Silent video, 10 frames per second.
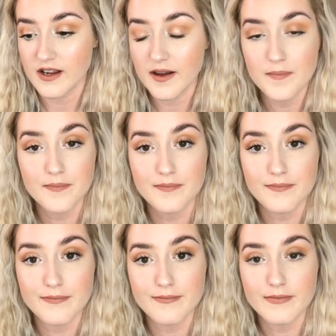yeah,
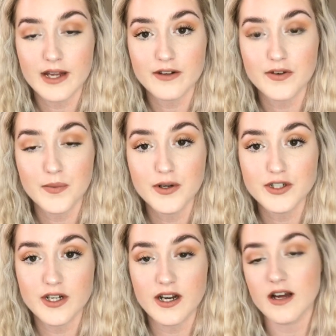thanks for
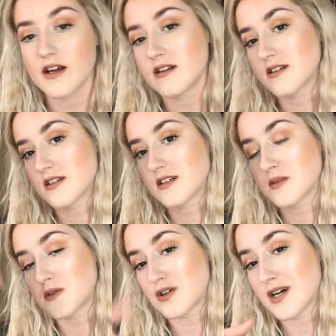watching and
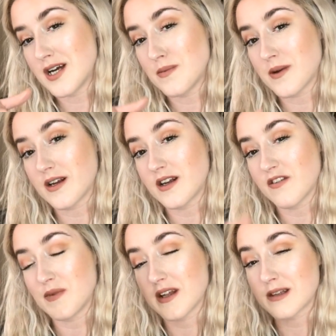subscribe and
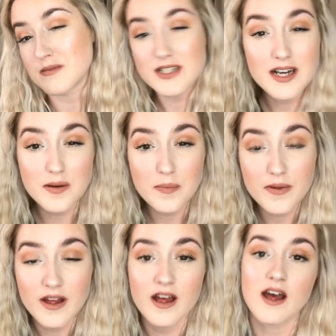give me a thumbs up
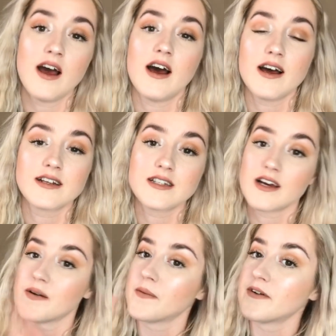and
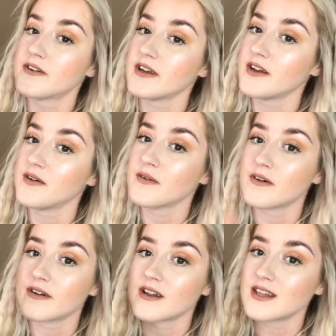I will see you
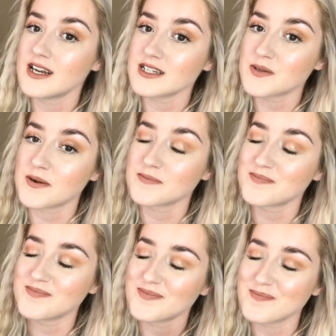on the next one.
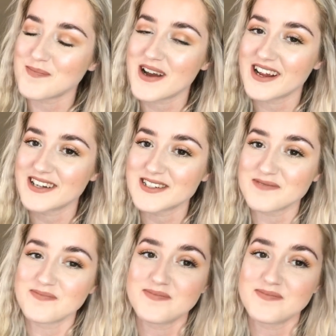Bye guys.